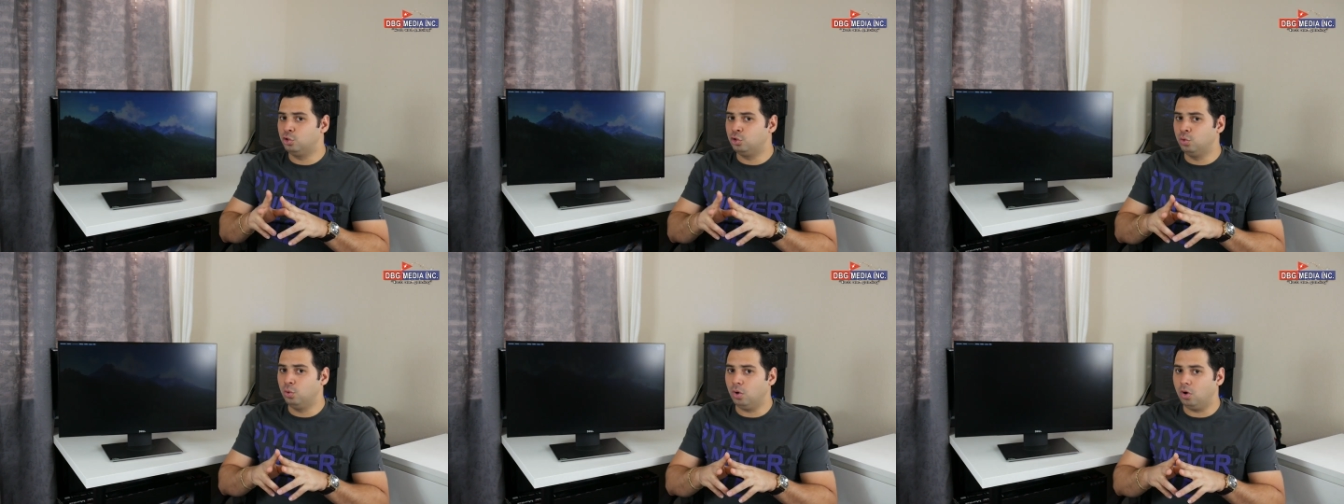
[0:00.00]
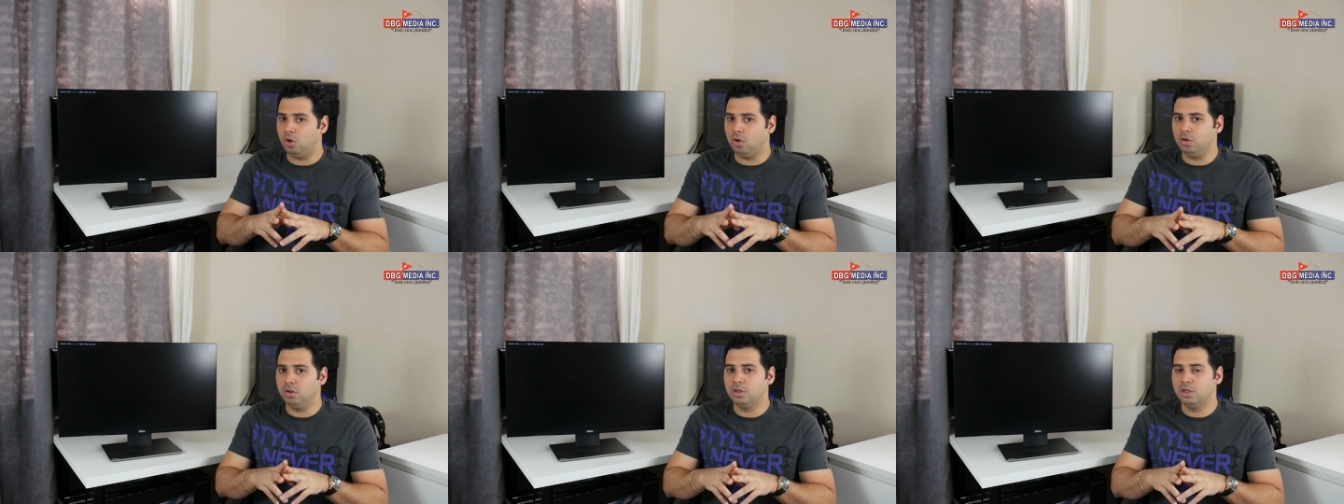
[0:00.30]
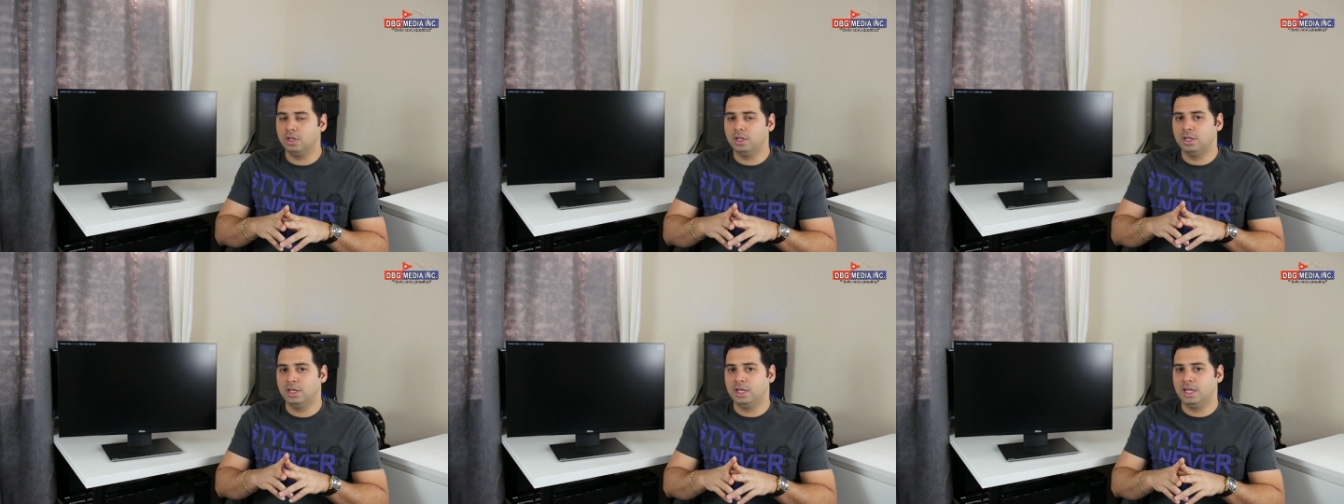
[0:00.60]

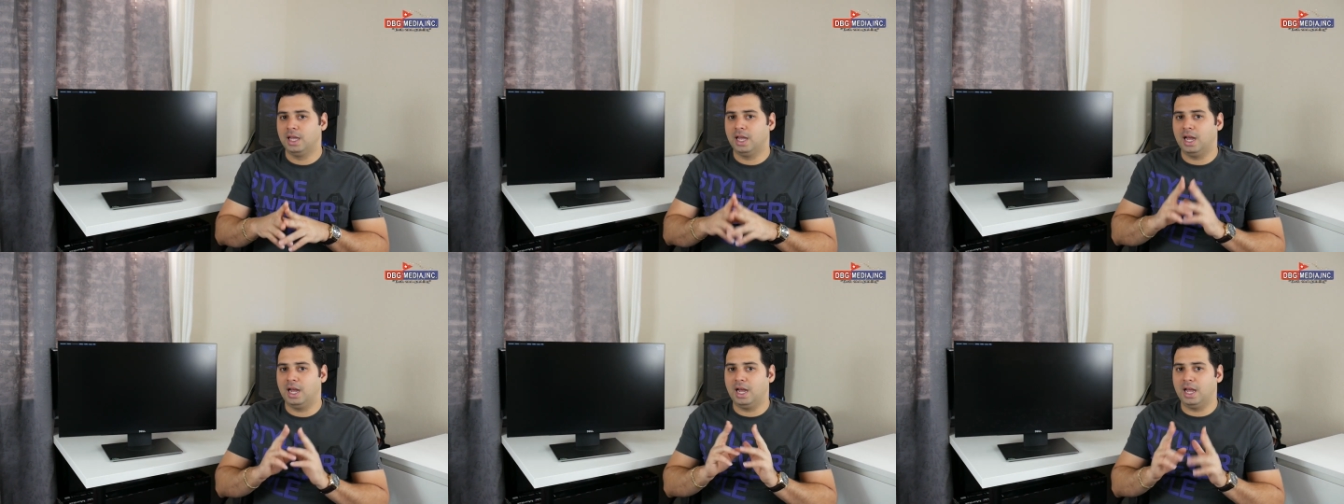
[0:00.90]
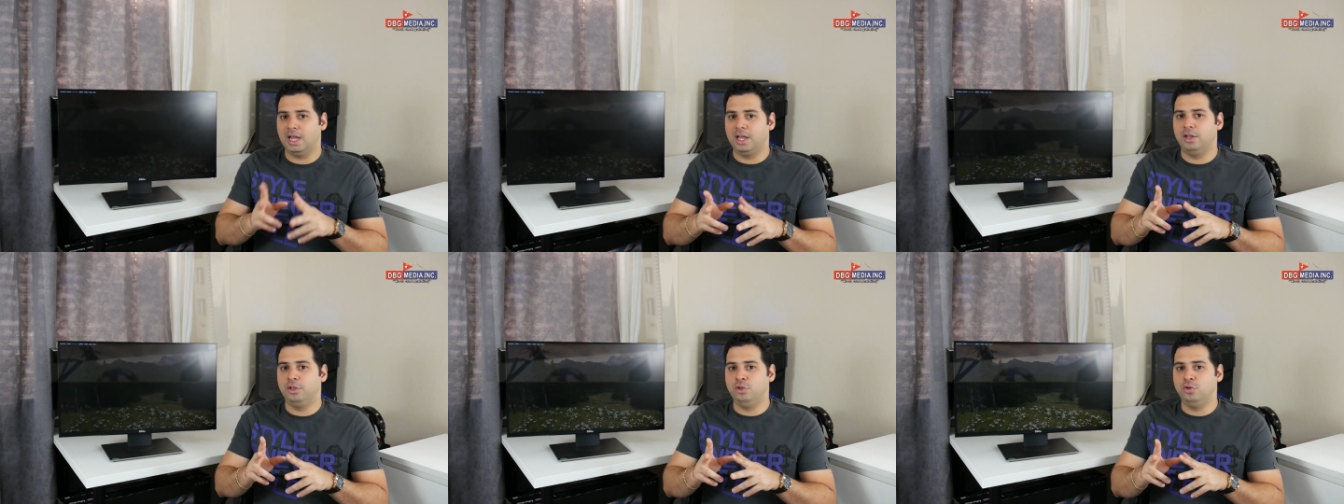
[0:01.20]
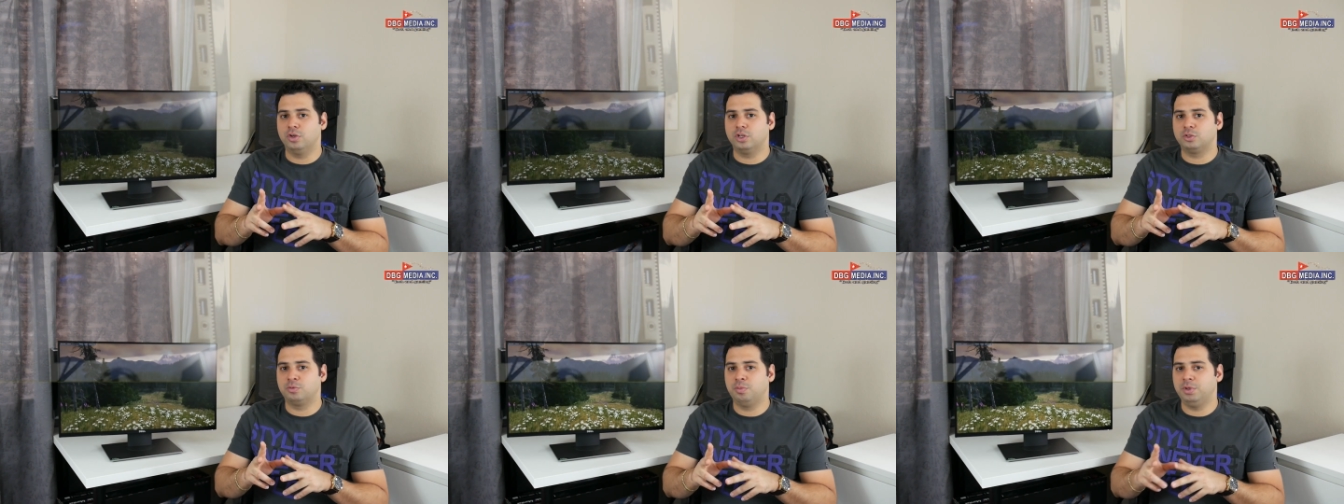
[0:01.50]
Dual
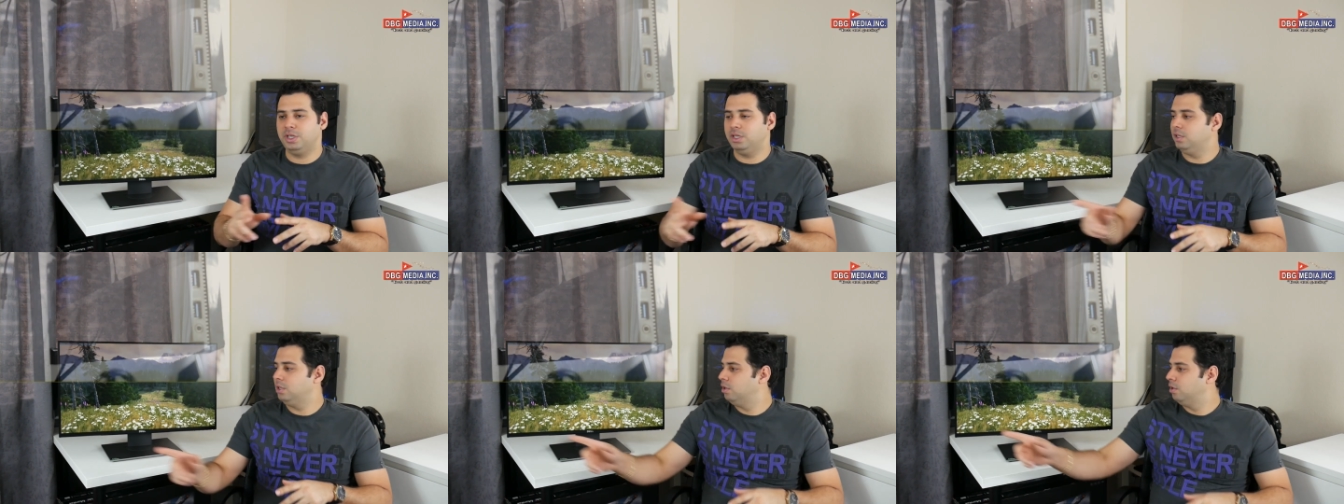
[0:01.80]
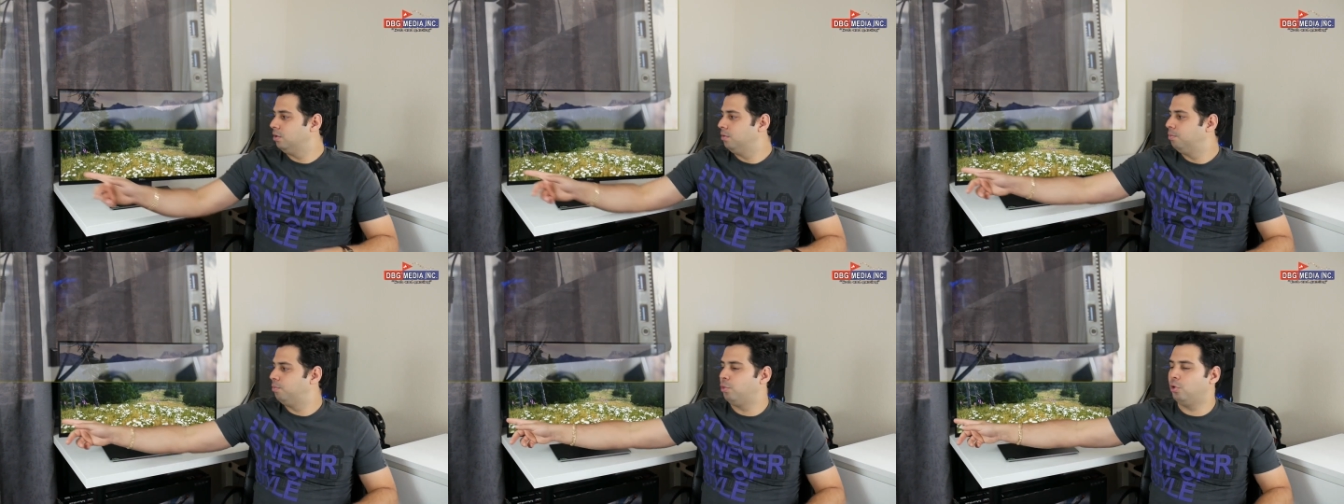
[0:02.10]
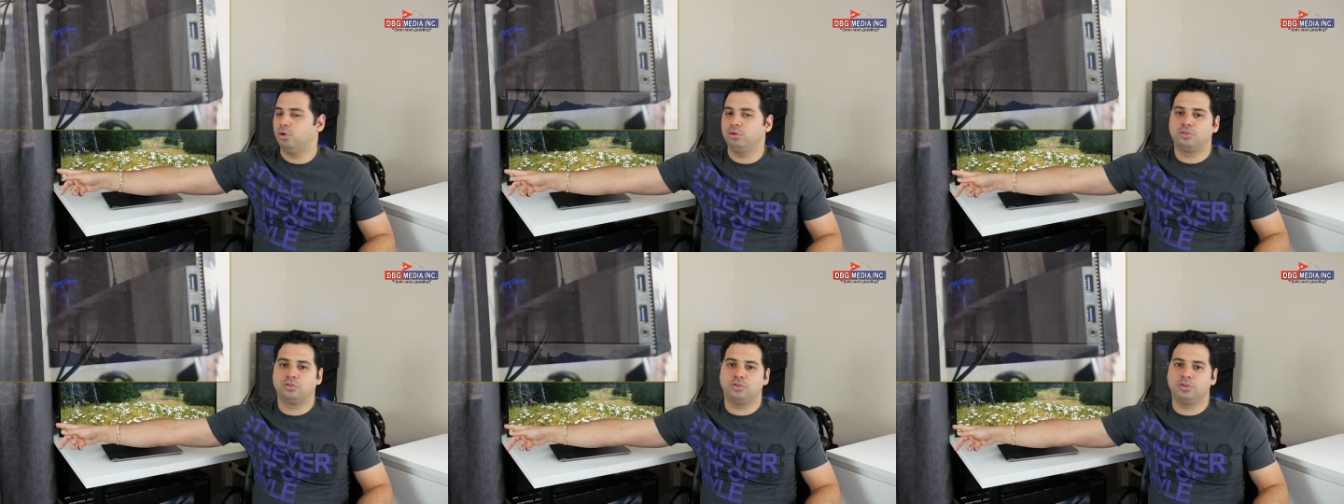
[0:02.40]
USB
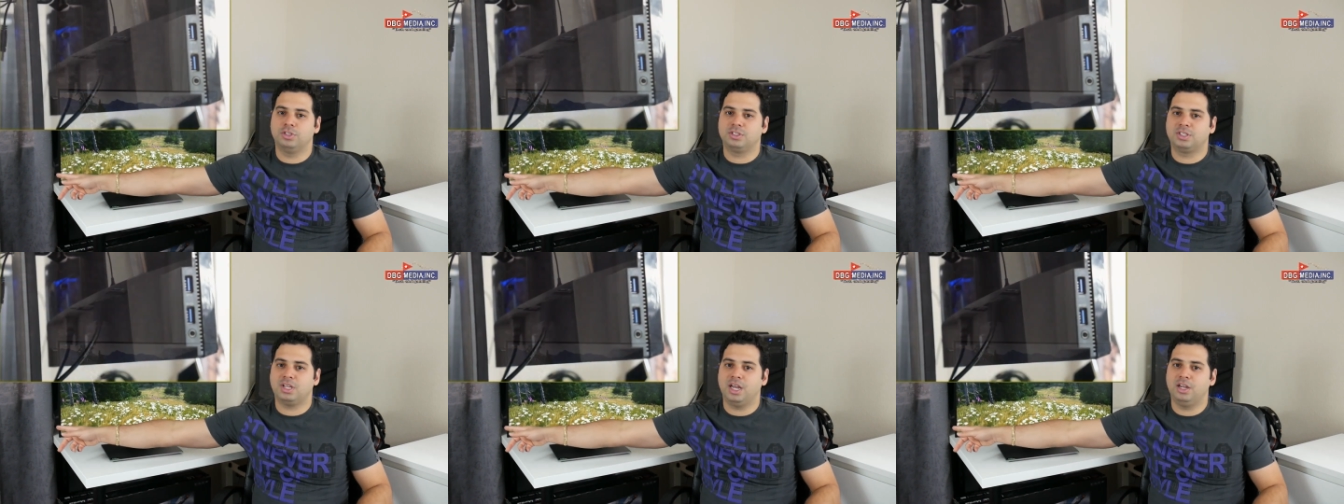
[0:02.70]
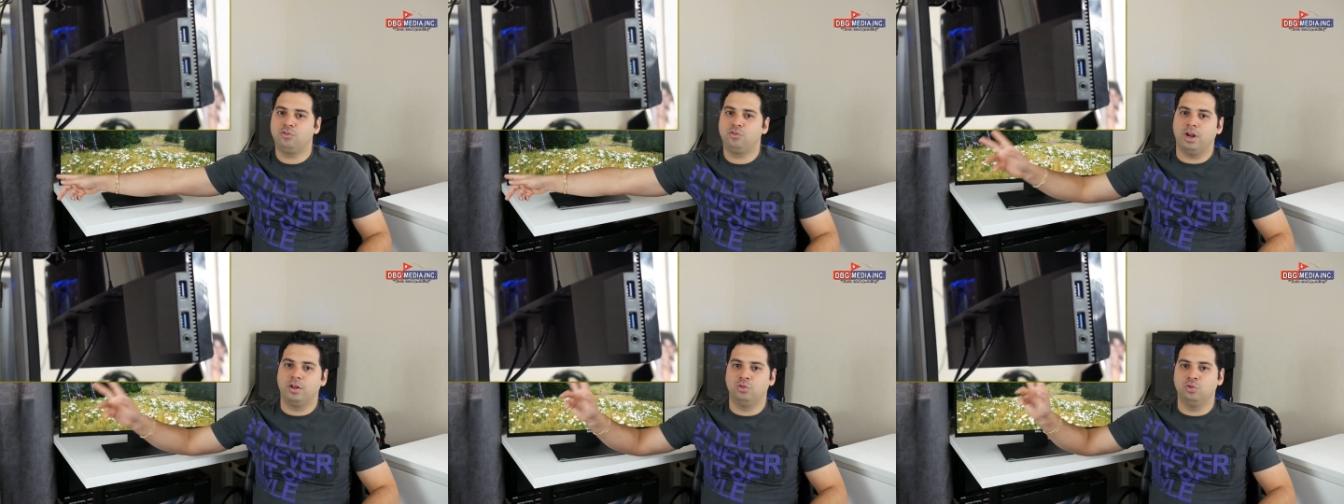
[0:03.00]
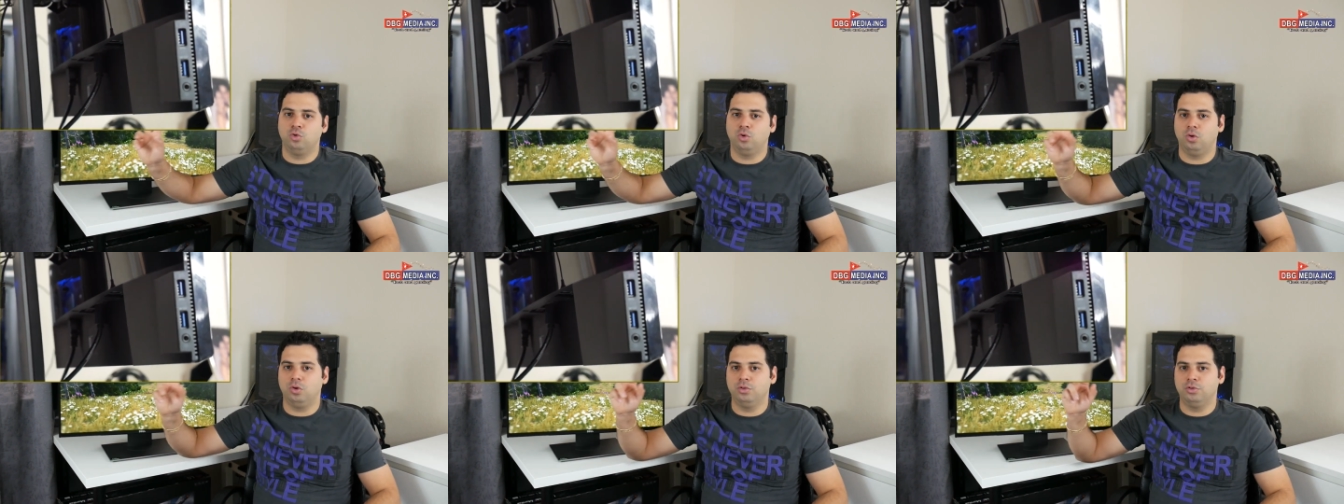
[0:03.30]
ports on the side
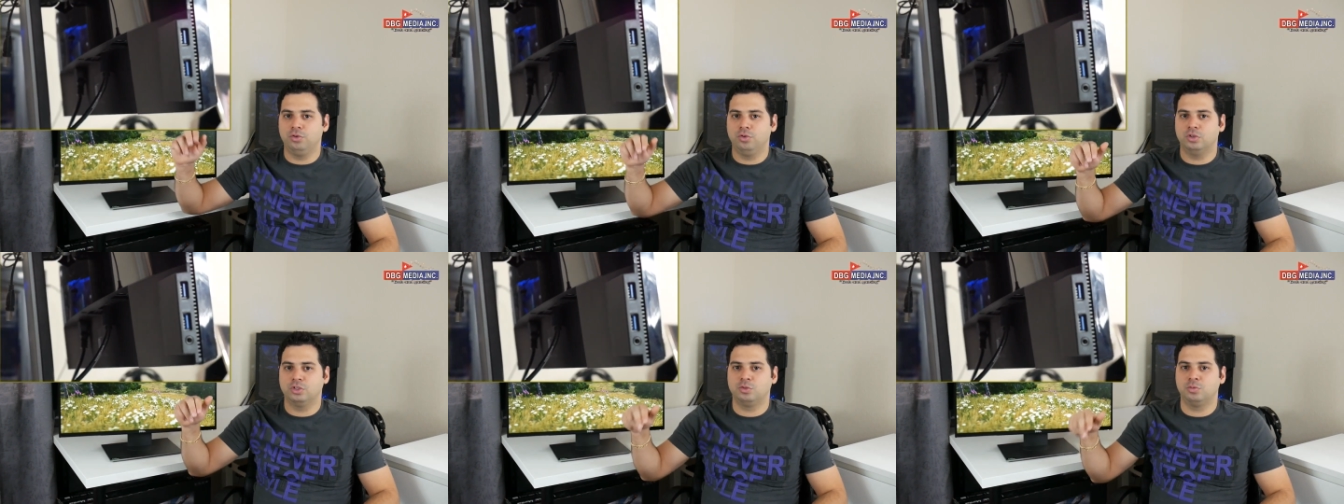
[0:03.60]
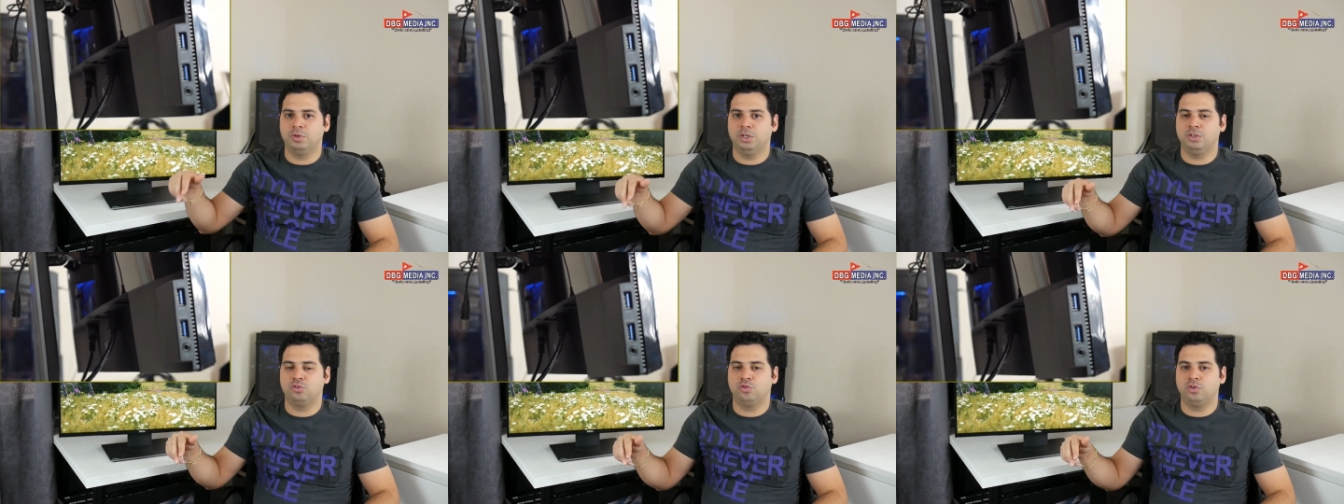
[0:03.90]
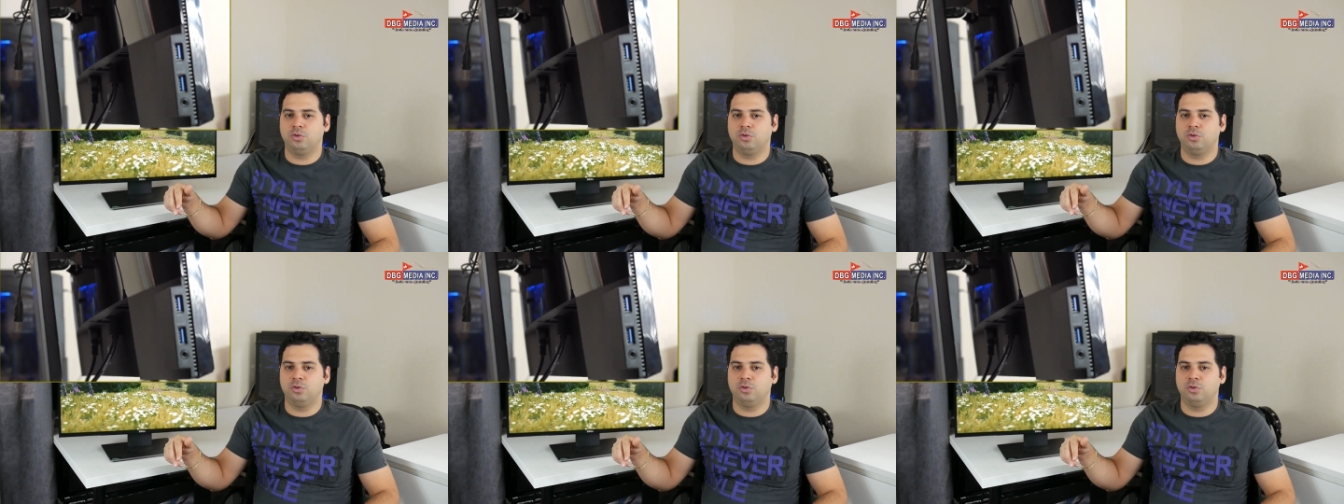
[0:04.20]
and dual USB